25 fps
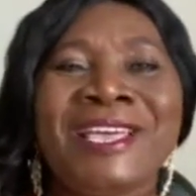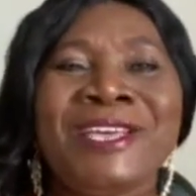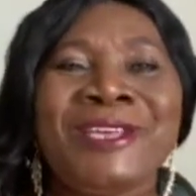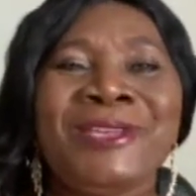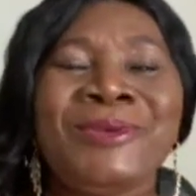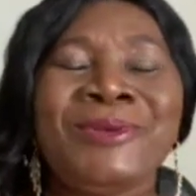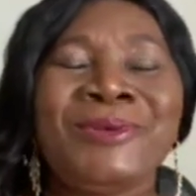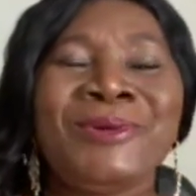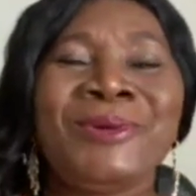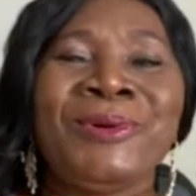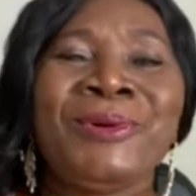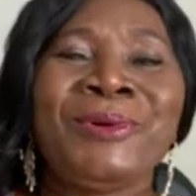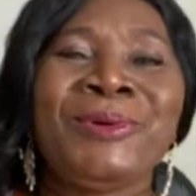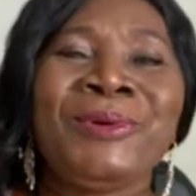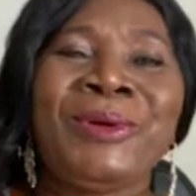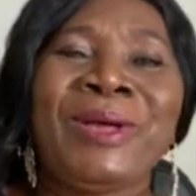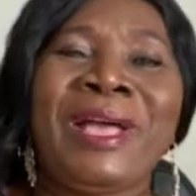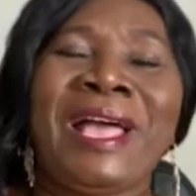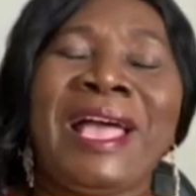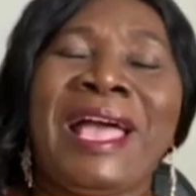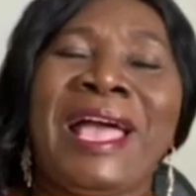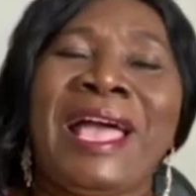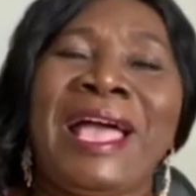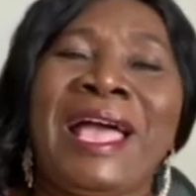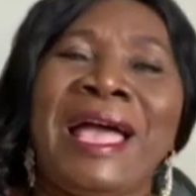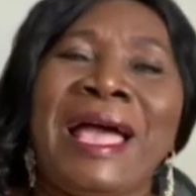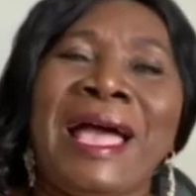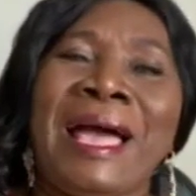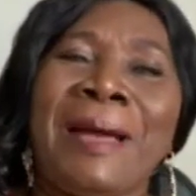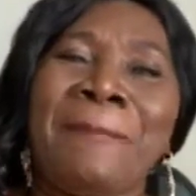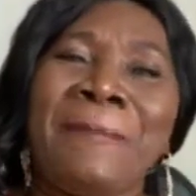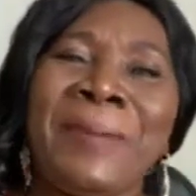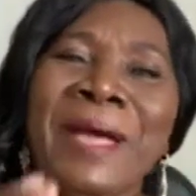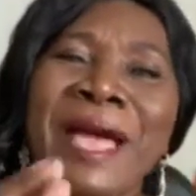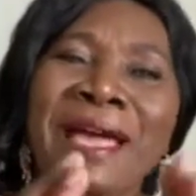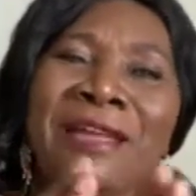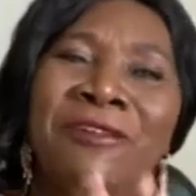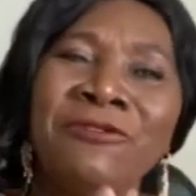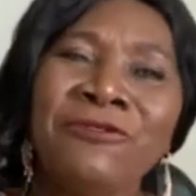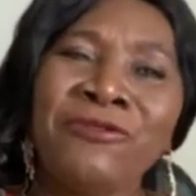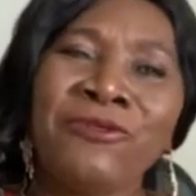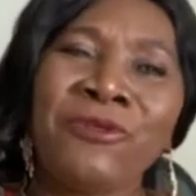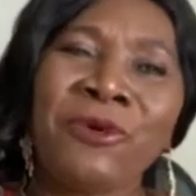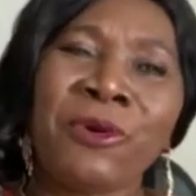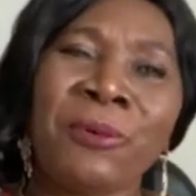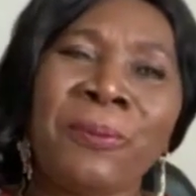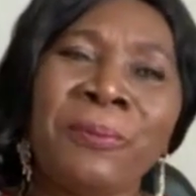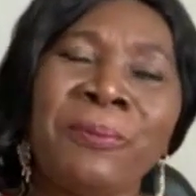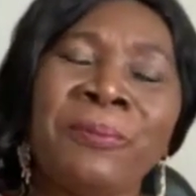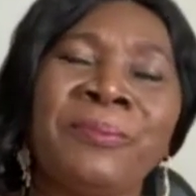You know, apart
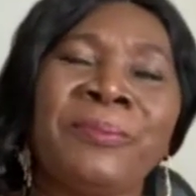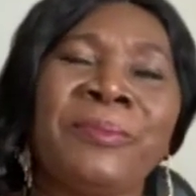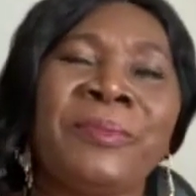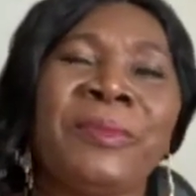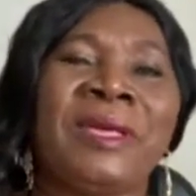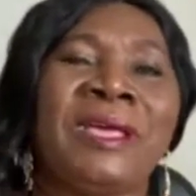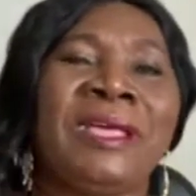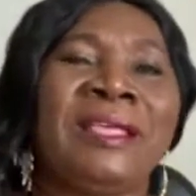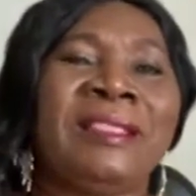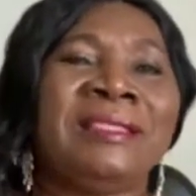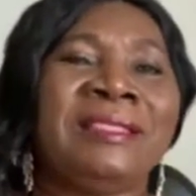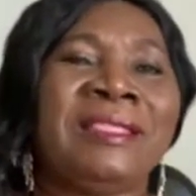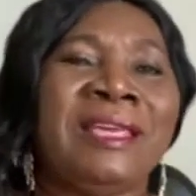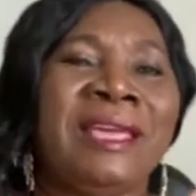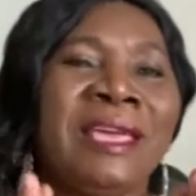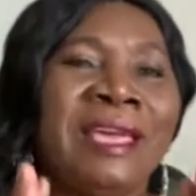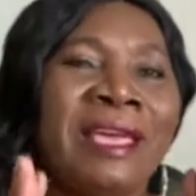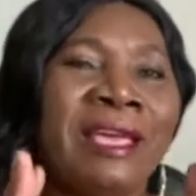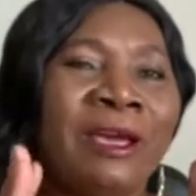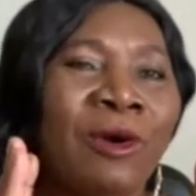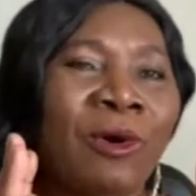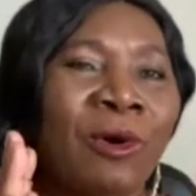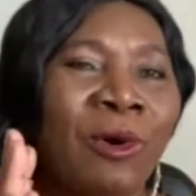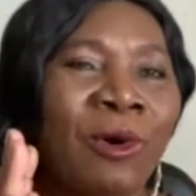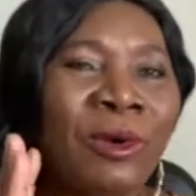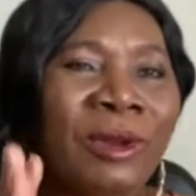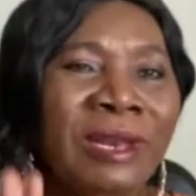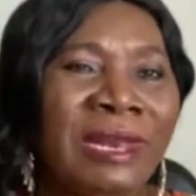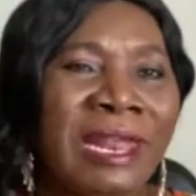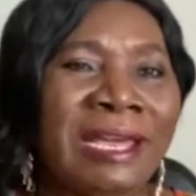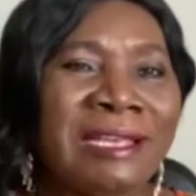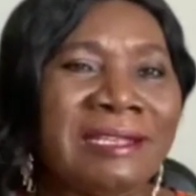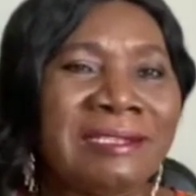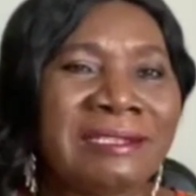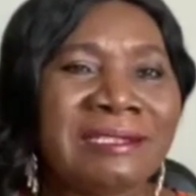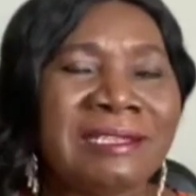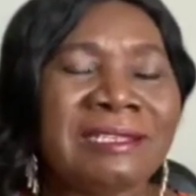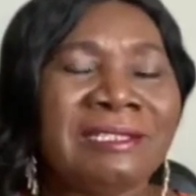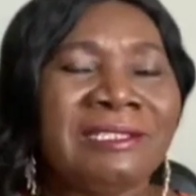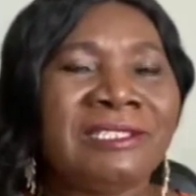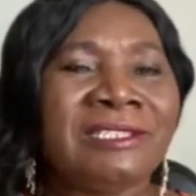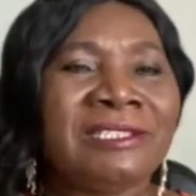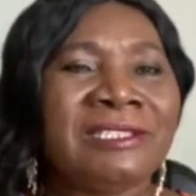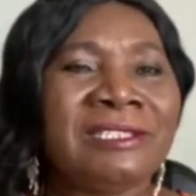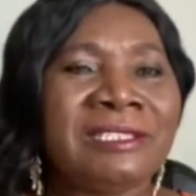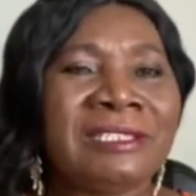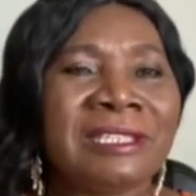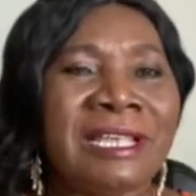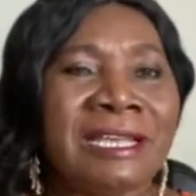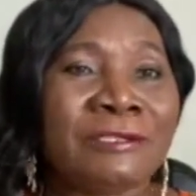from the online
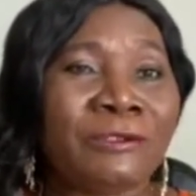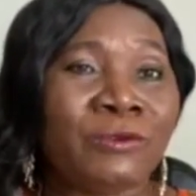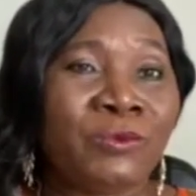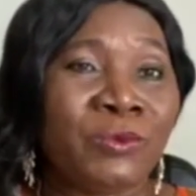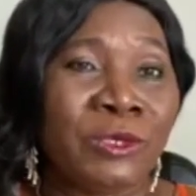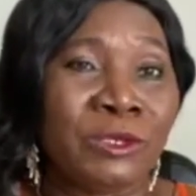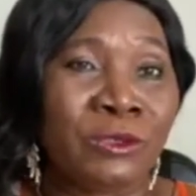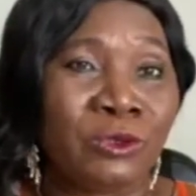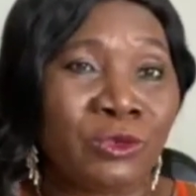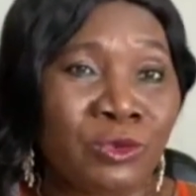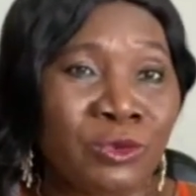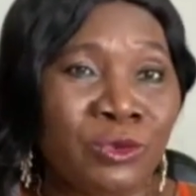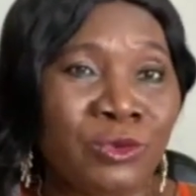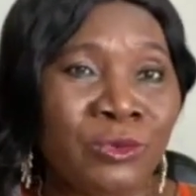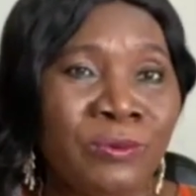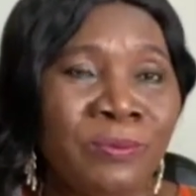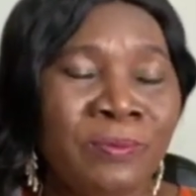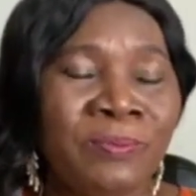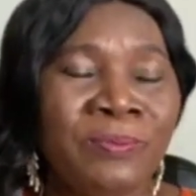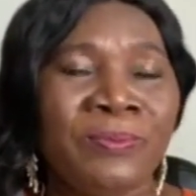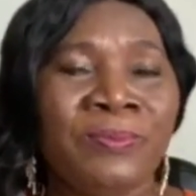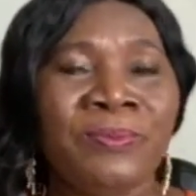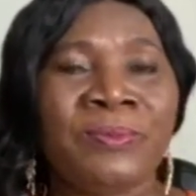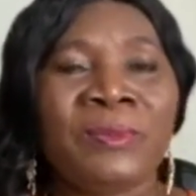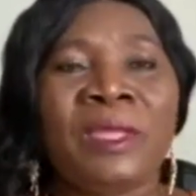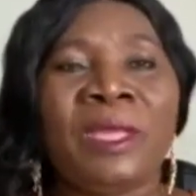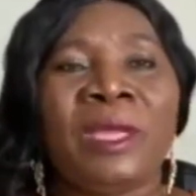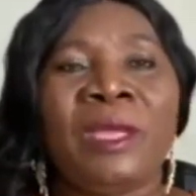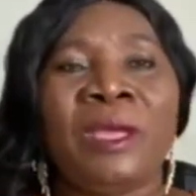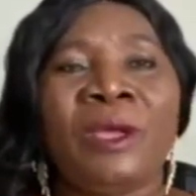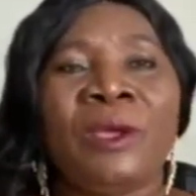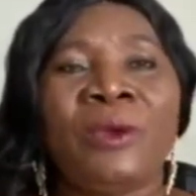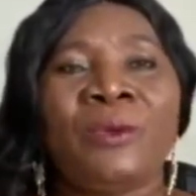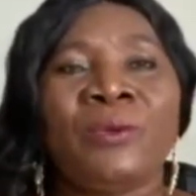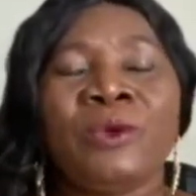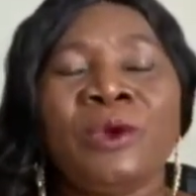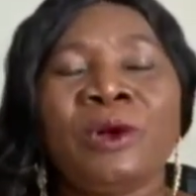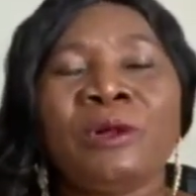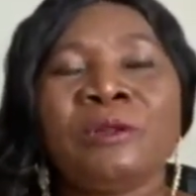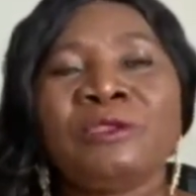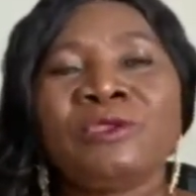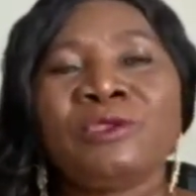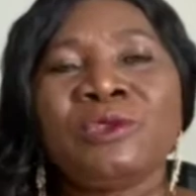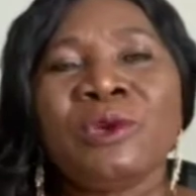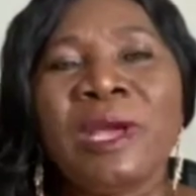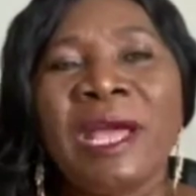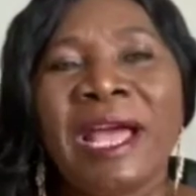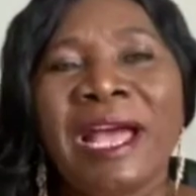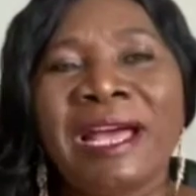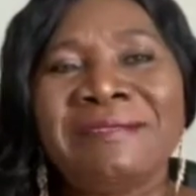sessions that we do, we
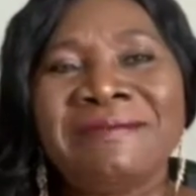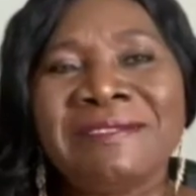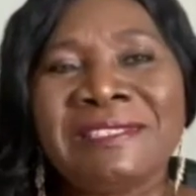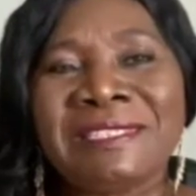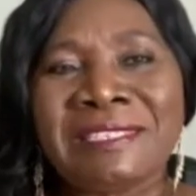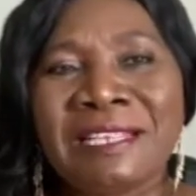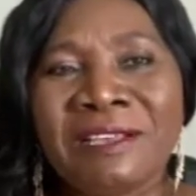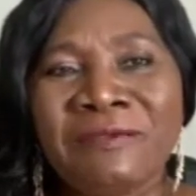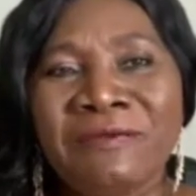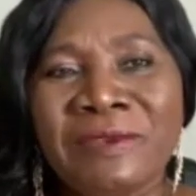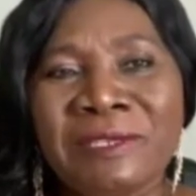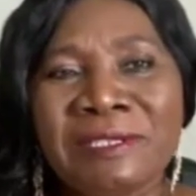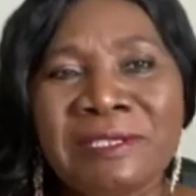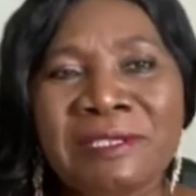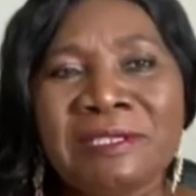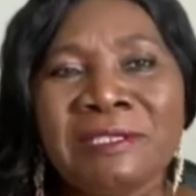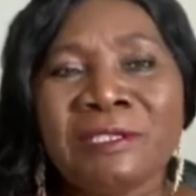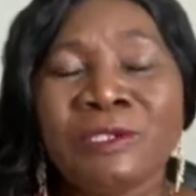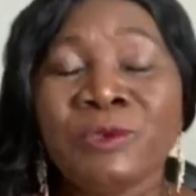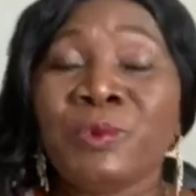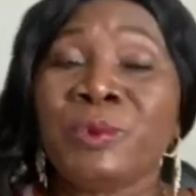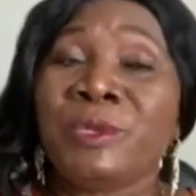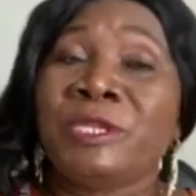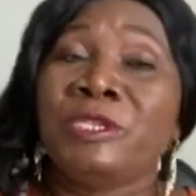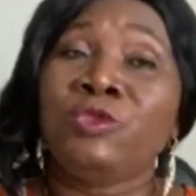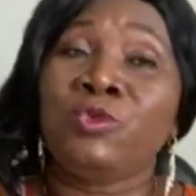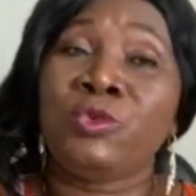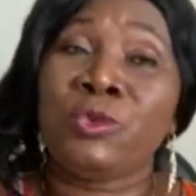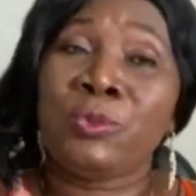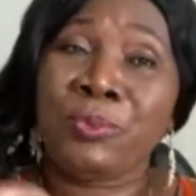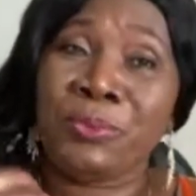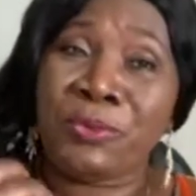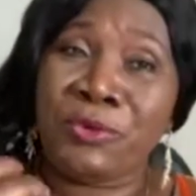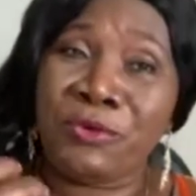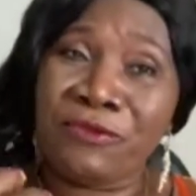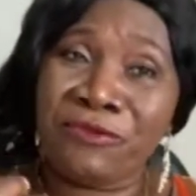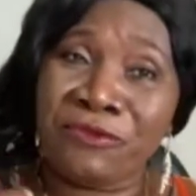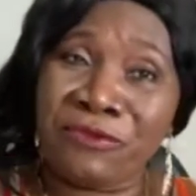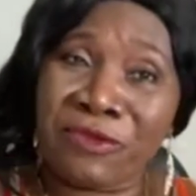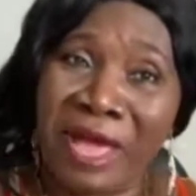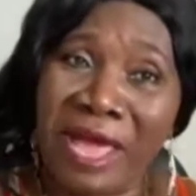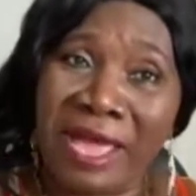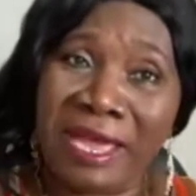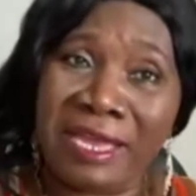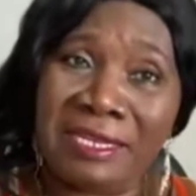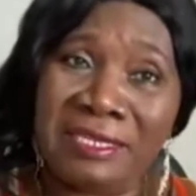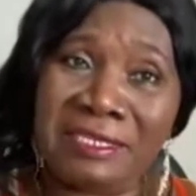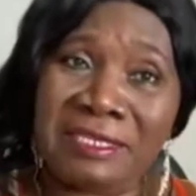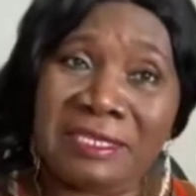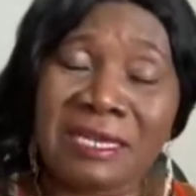also have services which we
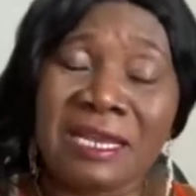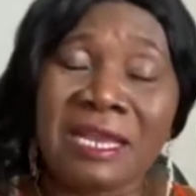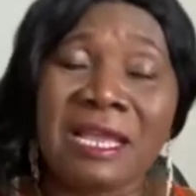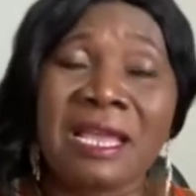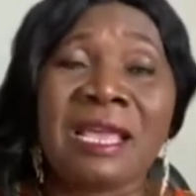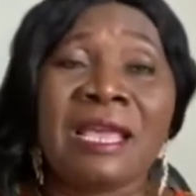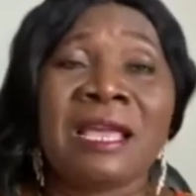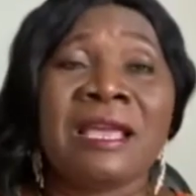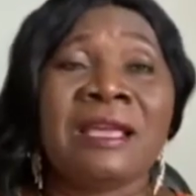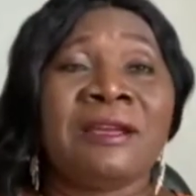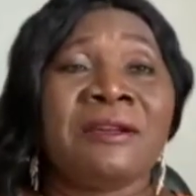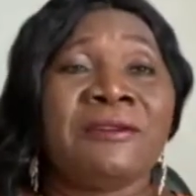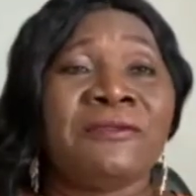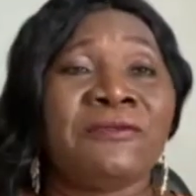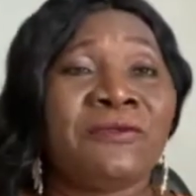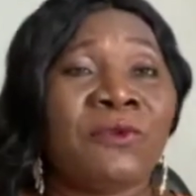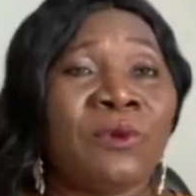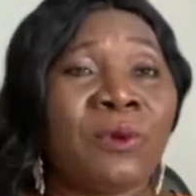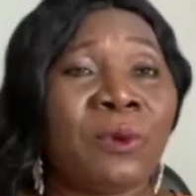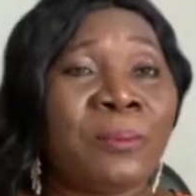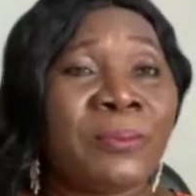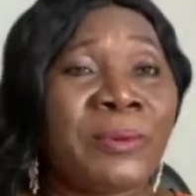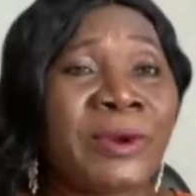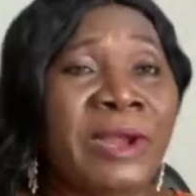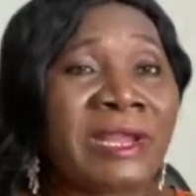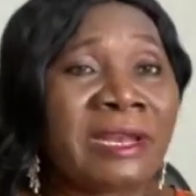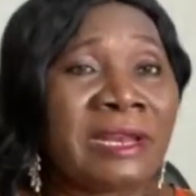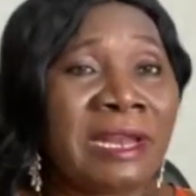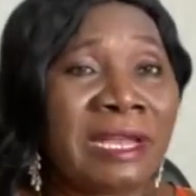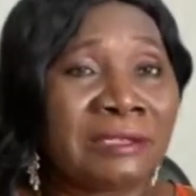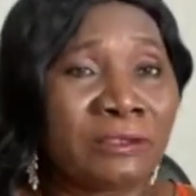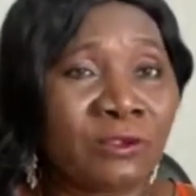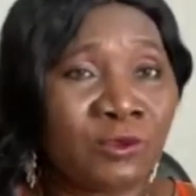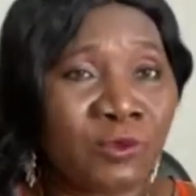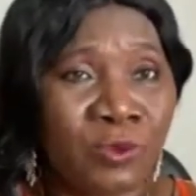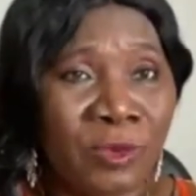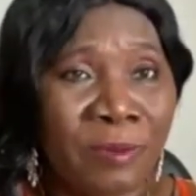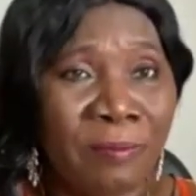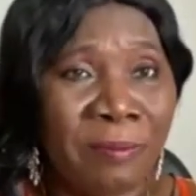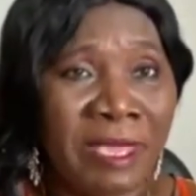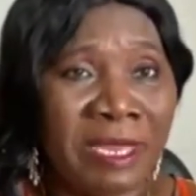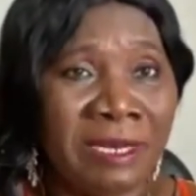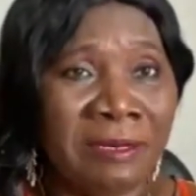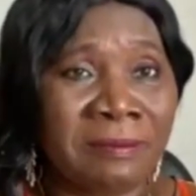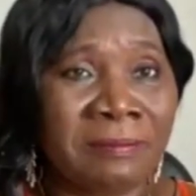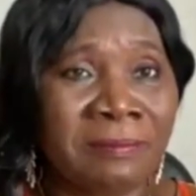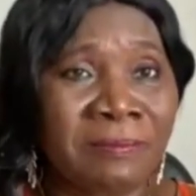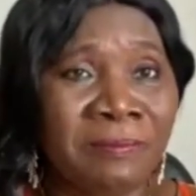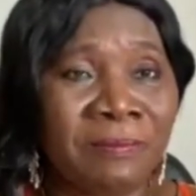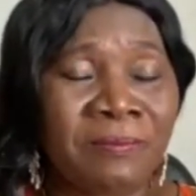provide for pregnant
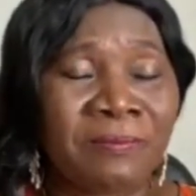women.